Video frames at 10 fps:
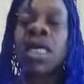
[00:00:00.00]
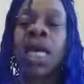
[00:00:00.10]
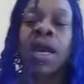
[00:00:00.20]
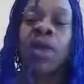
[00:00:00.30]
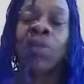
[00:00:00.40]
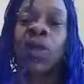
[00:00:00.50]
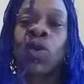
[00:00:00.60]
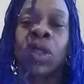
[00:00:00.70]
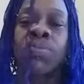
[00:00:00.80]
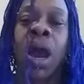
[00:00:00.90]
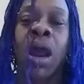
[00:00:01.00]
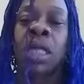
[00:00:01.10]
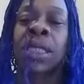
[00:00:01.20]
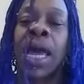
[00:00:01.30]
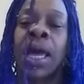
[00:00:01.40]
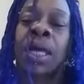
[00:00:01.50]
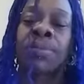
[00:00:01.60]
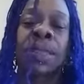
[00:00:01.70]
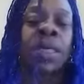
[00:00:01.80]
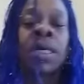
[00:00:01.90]
He carried me through some hard
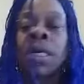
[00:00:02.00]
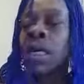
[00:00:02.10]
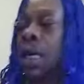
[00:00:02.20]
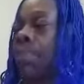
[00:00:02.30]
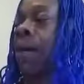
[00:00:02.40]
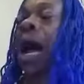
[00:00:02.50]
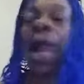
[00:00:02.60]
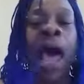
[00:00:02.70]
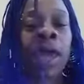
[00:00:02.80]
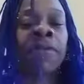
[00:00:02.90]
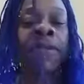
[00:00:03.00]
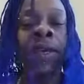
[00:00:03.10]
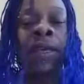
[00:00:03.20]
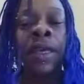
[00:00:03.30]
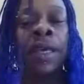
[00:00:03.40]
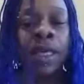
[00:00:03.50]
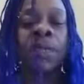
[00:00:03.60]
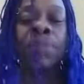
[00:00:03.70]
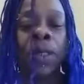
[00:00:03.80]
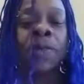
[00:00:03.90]
times in my life.
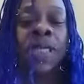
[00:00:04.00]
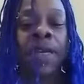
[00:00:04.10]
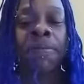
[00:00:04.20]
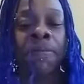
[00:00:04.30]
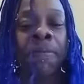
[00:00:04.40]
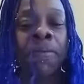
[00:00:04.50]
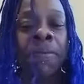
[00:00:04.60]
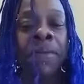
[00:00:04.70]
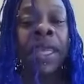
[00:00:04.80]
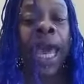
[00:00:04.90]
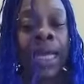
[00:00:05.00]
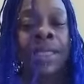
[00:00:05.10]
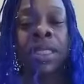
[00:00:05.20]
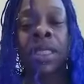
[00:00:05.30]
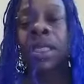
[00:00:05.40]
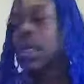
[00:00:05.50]
His music. Yes.